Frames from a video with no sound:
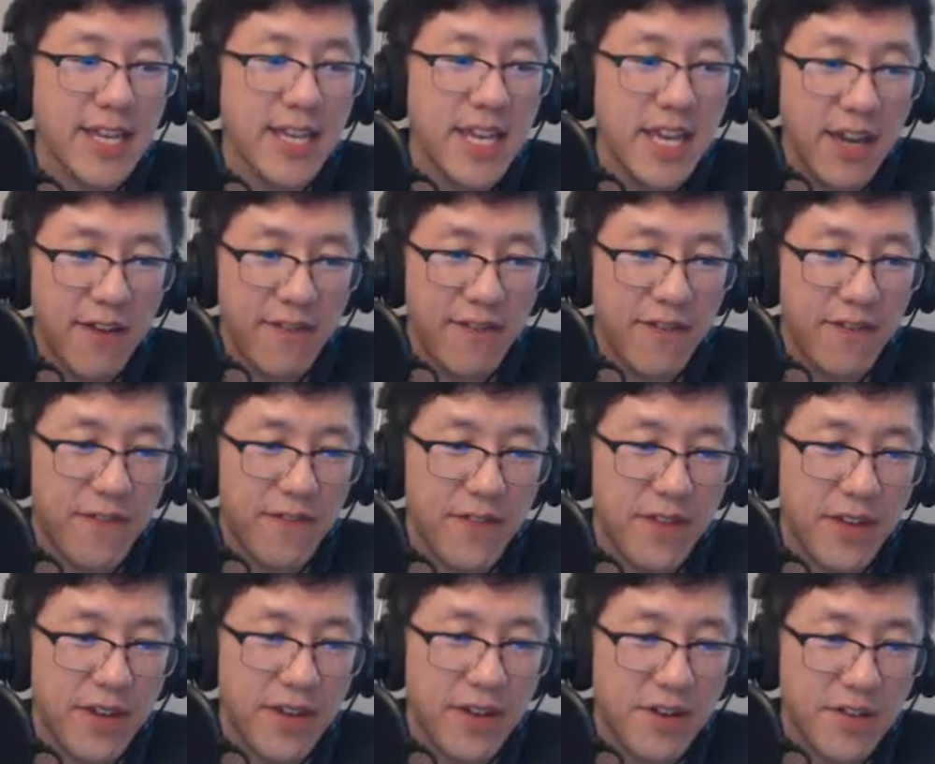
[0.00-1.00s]
If
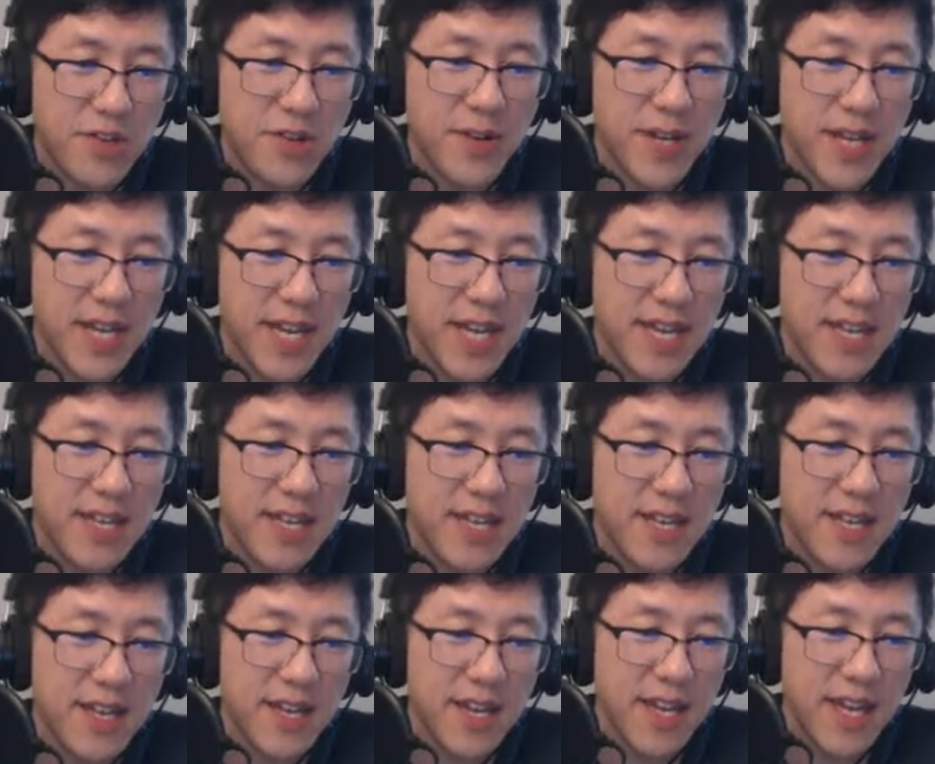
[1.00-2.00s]
you're tuning
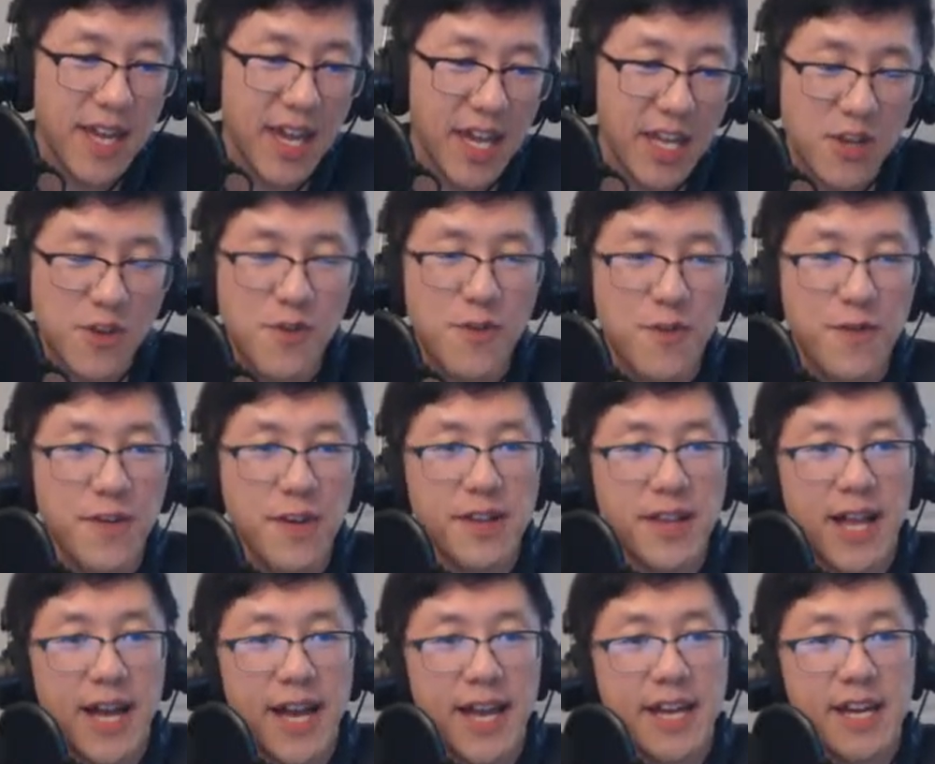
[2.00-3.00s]
in and you feel
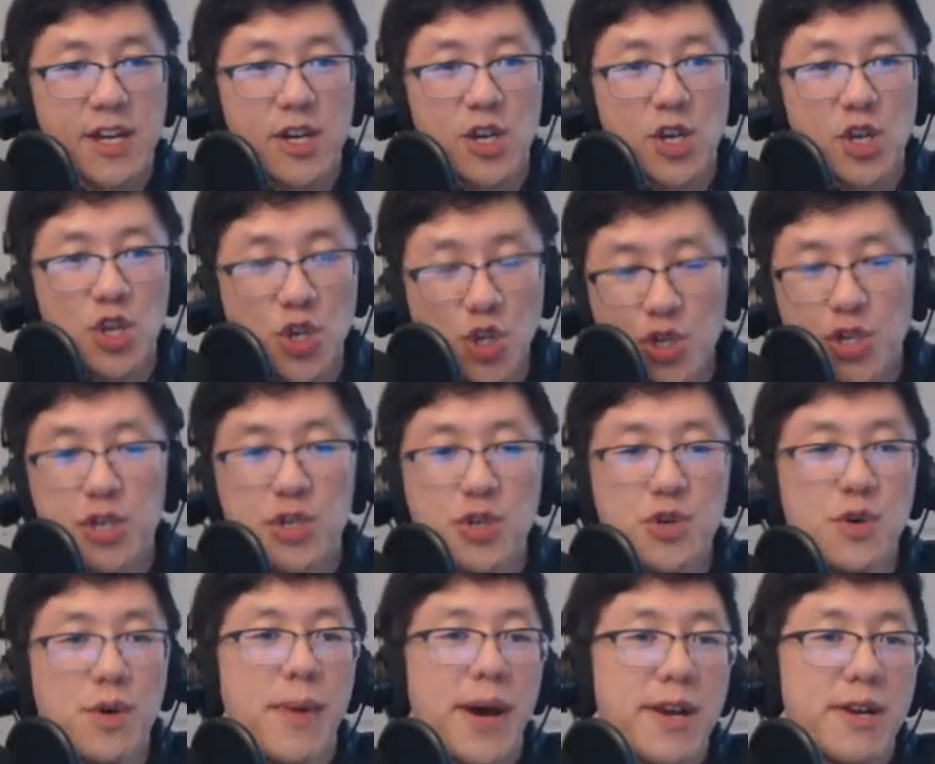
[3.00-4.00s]
like you could
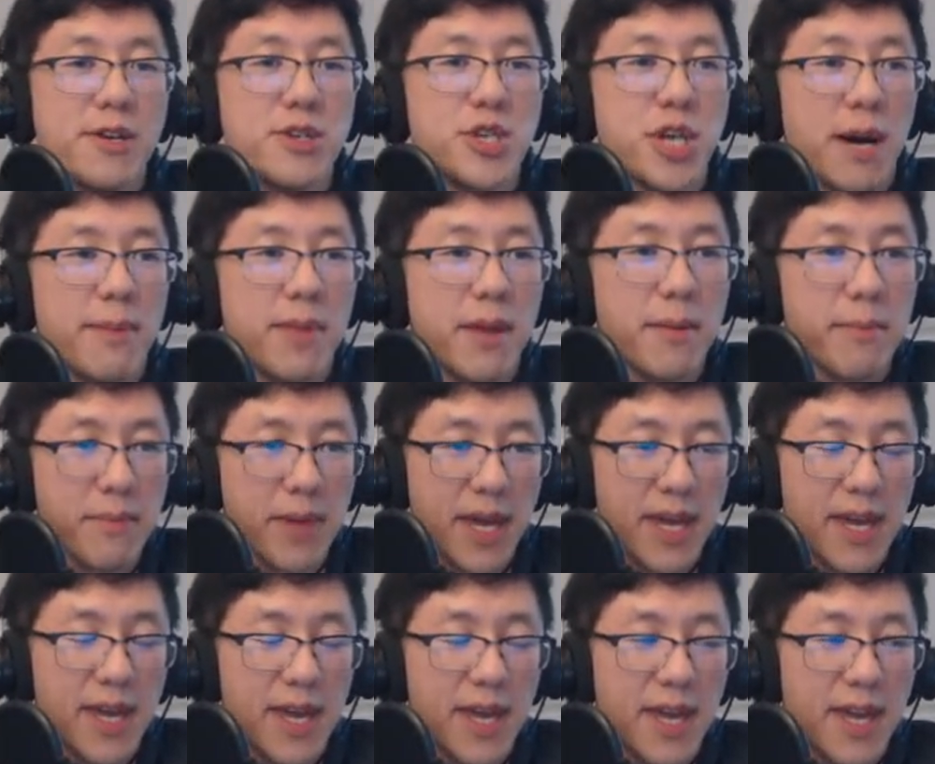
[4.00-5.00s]
do a better job than
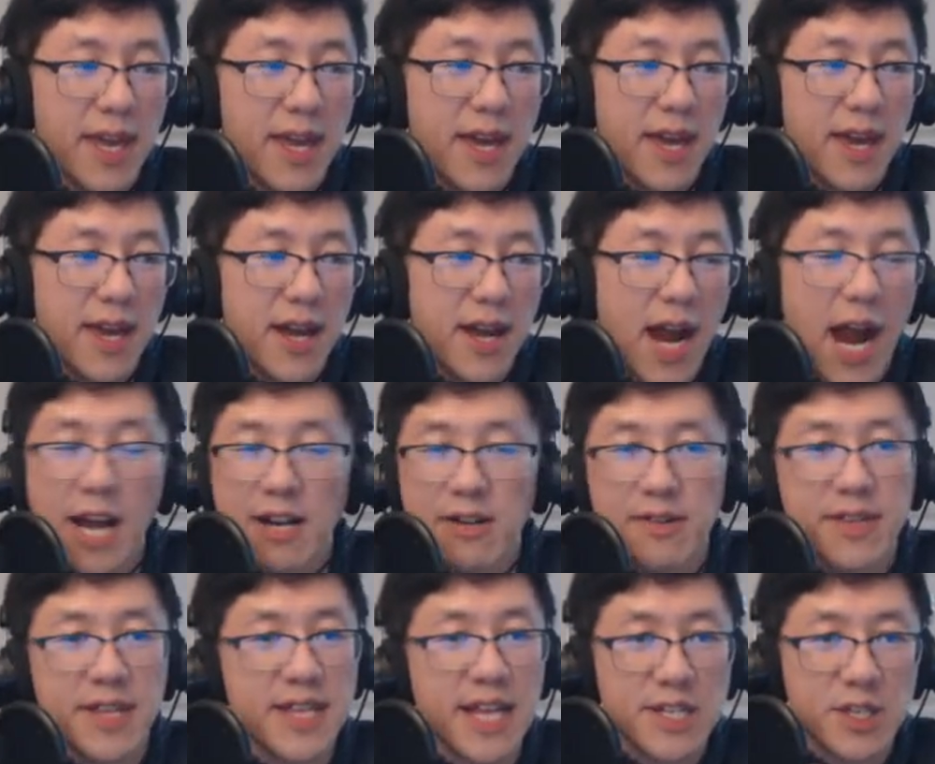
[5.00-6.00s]
me, I
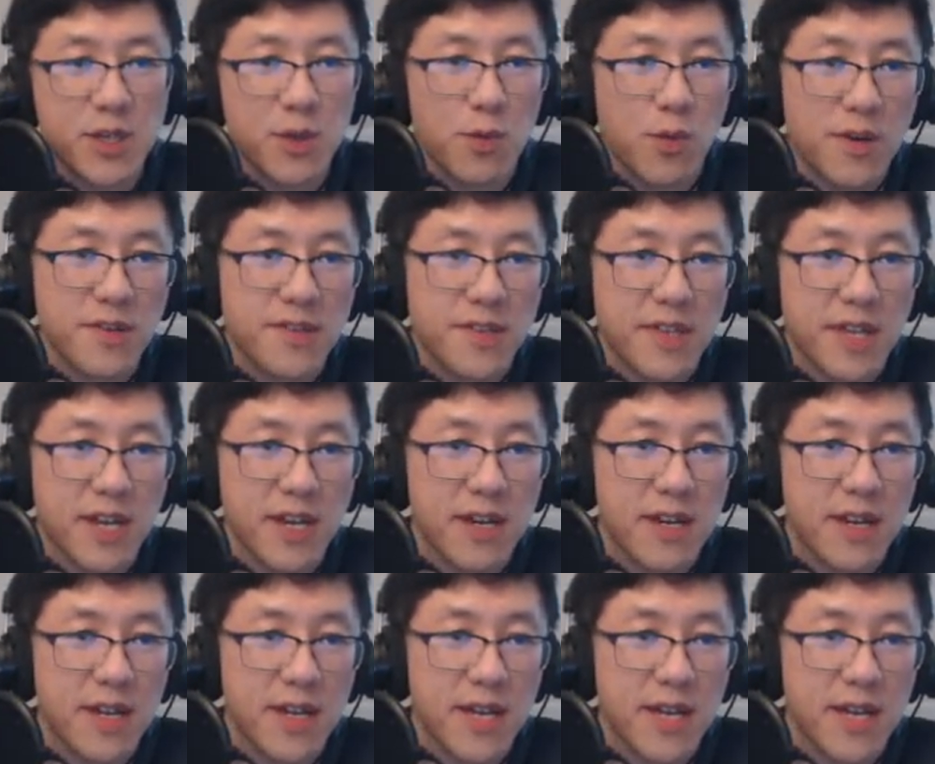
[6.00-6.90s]
don't think that's the worst thing.